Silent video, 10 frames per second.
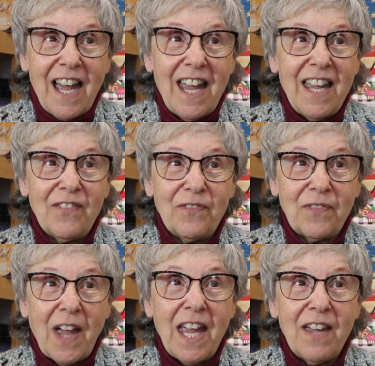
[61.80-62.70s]
I
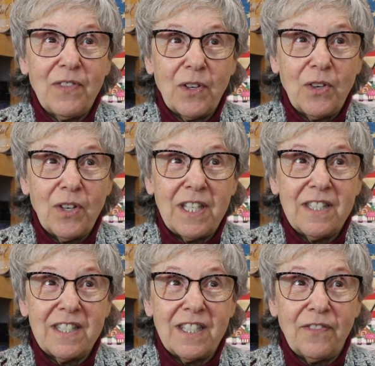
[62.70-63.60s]
have the
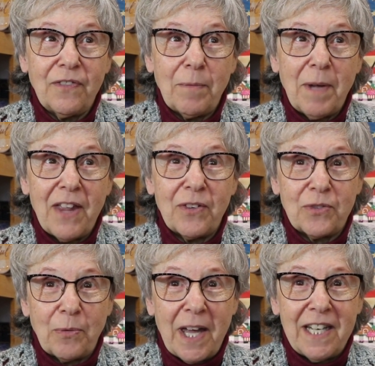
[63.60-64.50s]
cookies still from
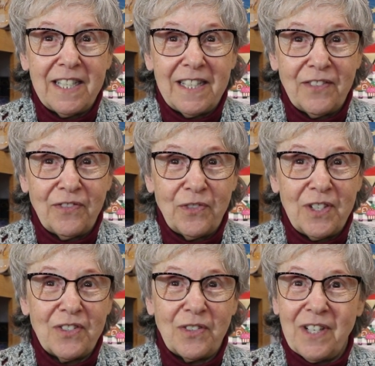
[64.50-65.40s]
Heather's wedding in the
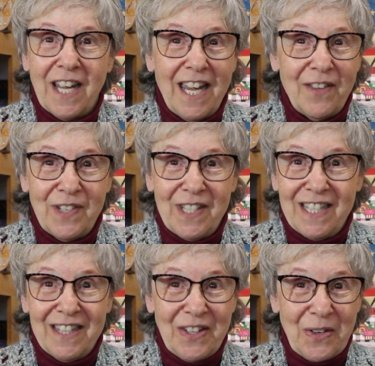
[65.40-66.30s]
freezer, and I haven't
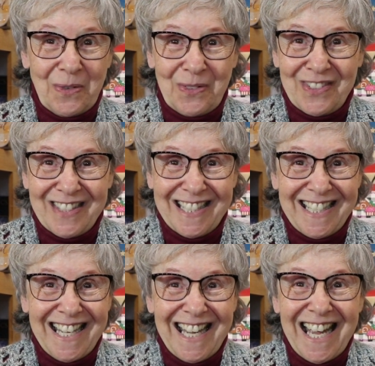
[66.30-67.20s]
eaten those.
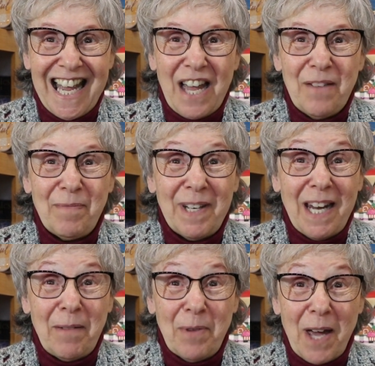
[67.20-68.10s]
But
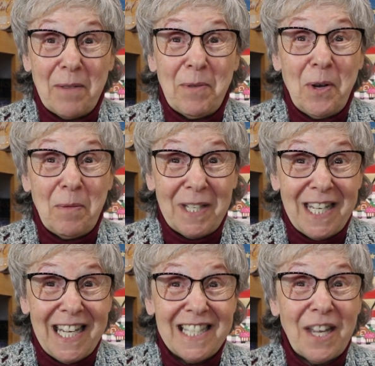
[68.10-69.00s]
I brought them home in
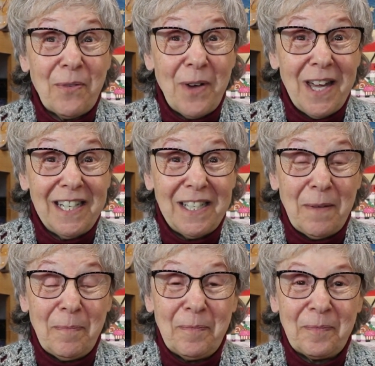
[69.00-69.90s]
case I wanted
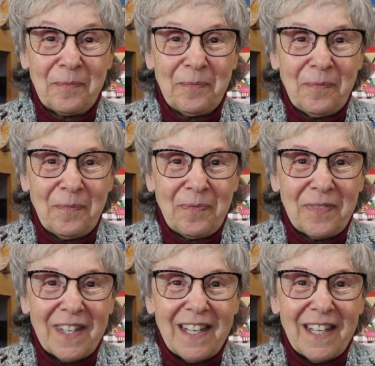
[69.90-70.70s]
them. Mm-hmm.